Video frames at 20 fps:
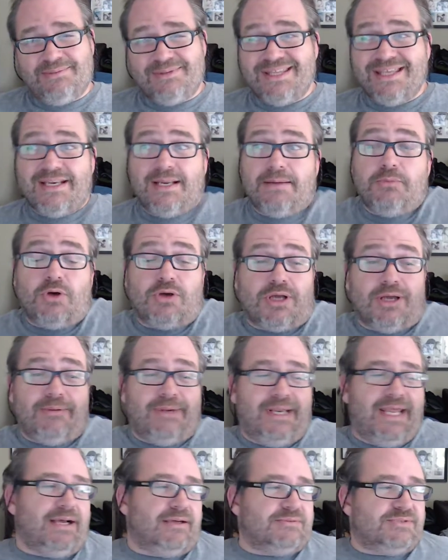But then I'm not
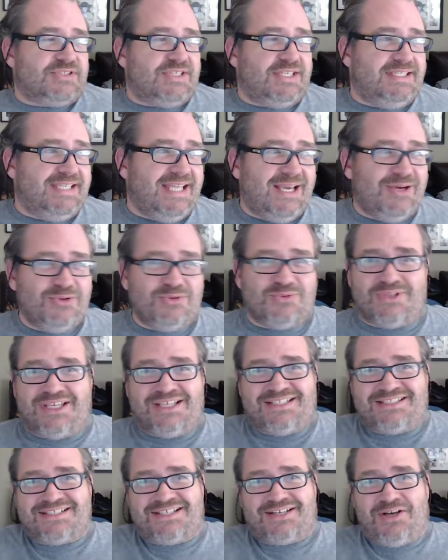going out. I'm sitting down all day
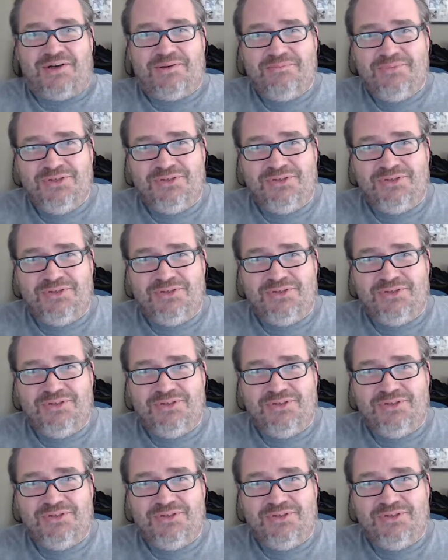because I can't